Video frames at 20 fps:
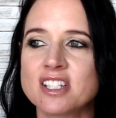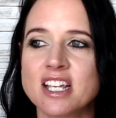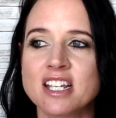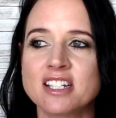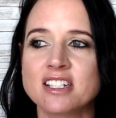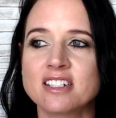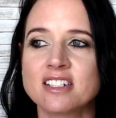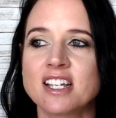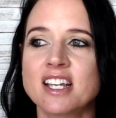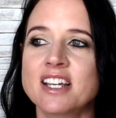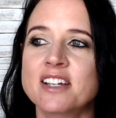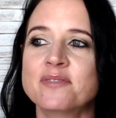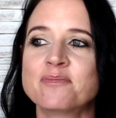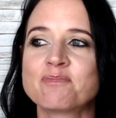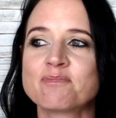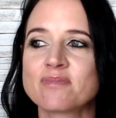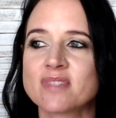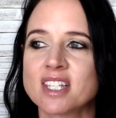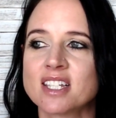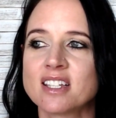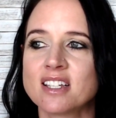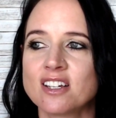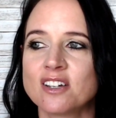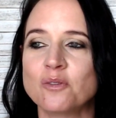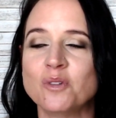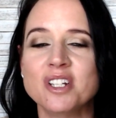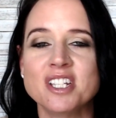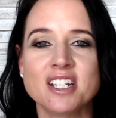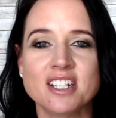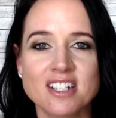and
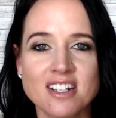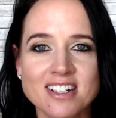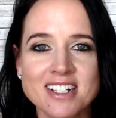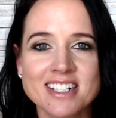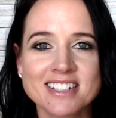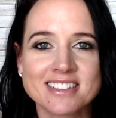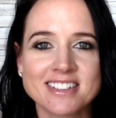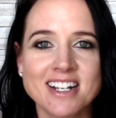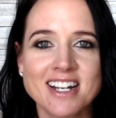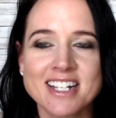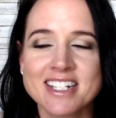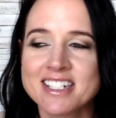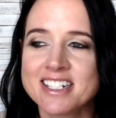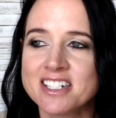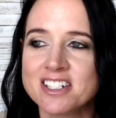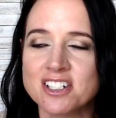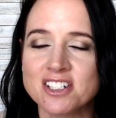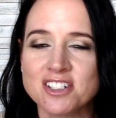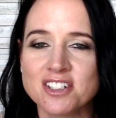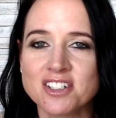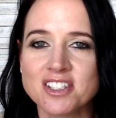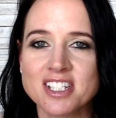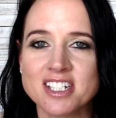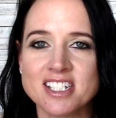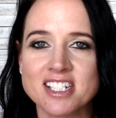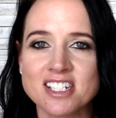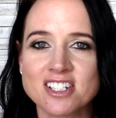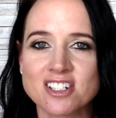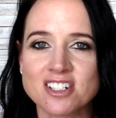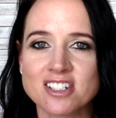when you're not enlightened and you do
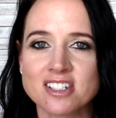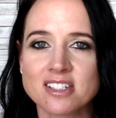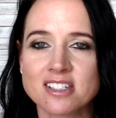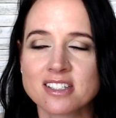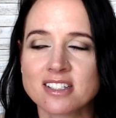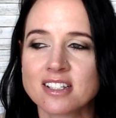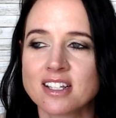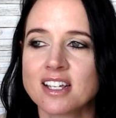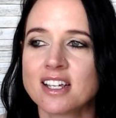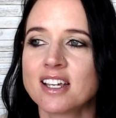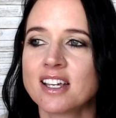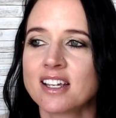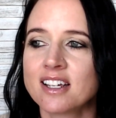the dishes,